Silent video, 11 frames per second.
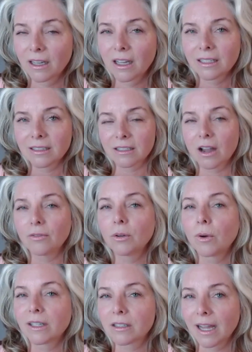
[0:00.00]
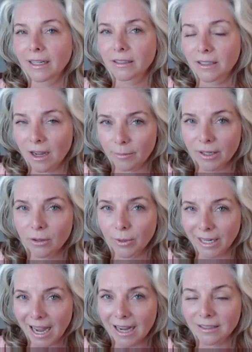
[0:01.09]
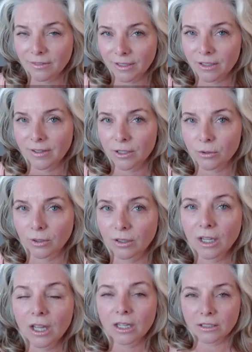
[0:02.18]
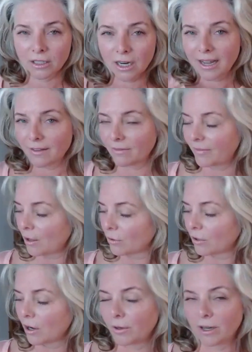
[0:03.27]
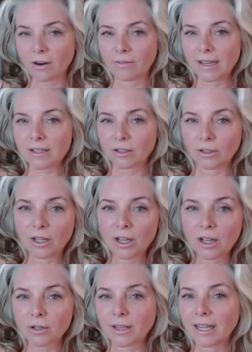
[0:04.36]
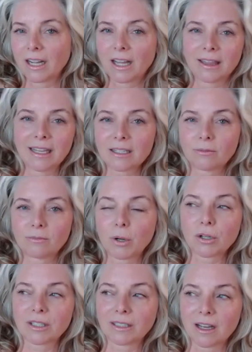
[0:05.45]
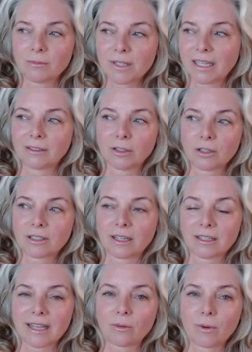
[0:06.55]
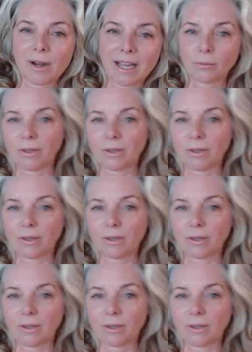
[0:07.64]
discovering what it's like to not be a reactive individual, to not have Velcro in our vessel so that this person comes in and looks at us that way and we